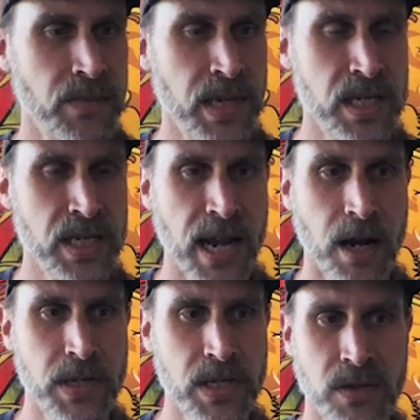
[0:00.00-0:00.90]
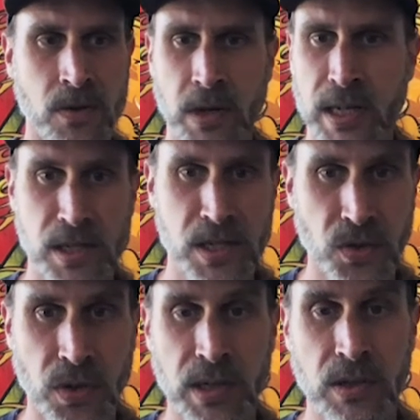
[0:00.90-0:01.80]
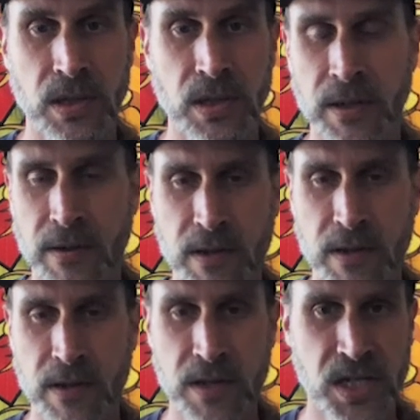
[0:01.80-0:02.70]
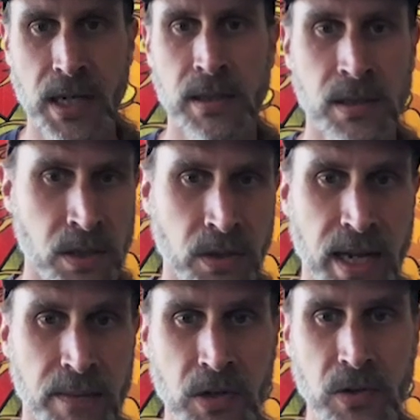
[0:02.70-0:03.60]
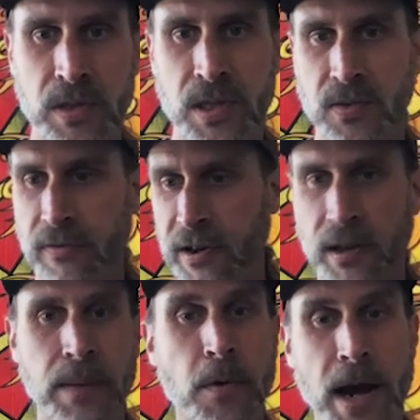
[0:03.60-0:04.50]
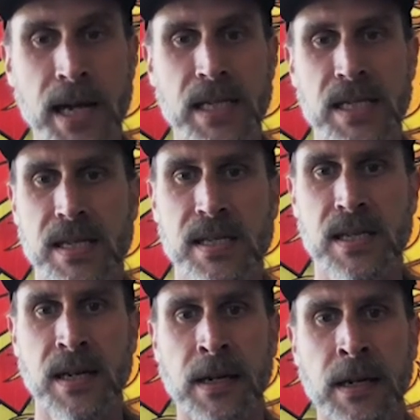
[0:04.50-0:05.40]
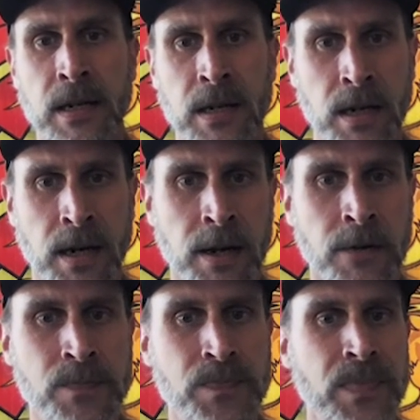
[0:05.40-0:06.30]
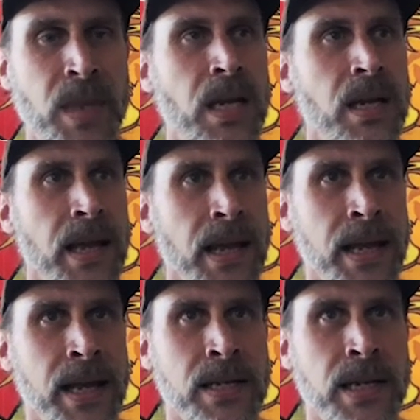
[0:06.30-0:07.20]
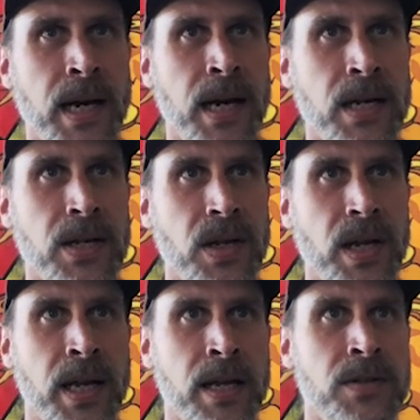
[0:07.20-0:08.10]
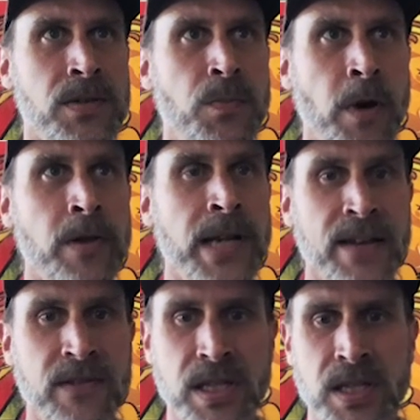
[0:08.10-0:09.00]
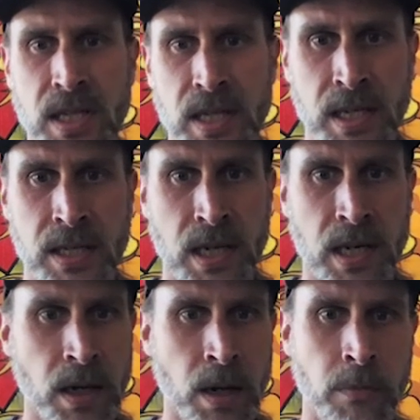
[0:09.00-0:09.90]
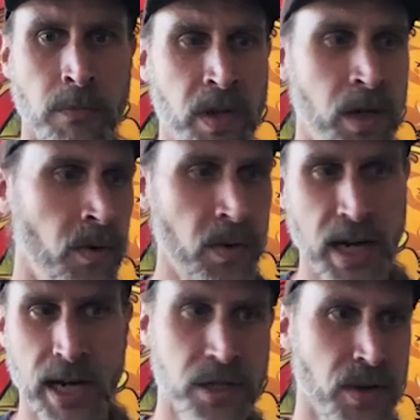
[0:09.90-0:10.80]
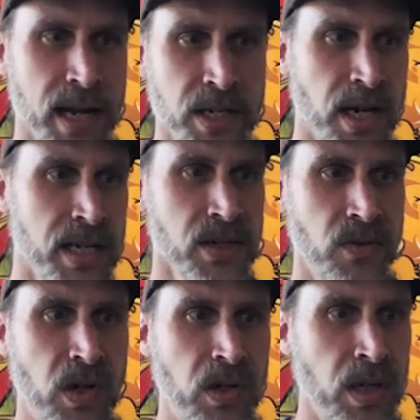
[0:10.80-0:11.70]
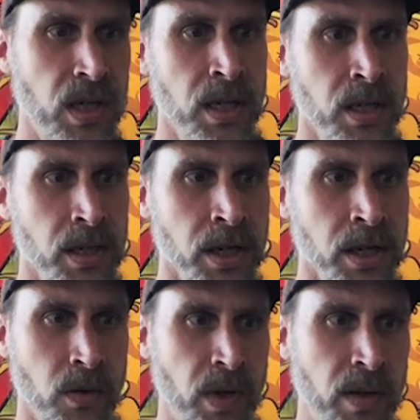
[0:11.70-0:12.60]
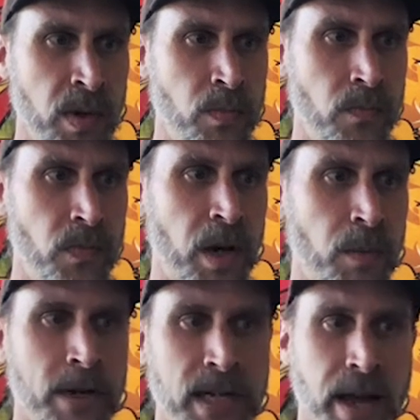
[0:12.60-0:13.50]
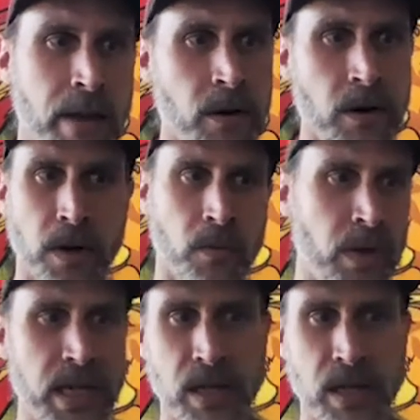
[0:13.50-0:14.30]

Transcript: means cannabis is grown in the soil, under the sun, no chemicals, with fair labor practices. And Brother David's is, you know, we're kind of strategizing, well, you know, we help bring together a really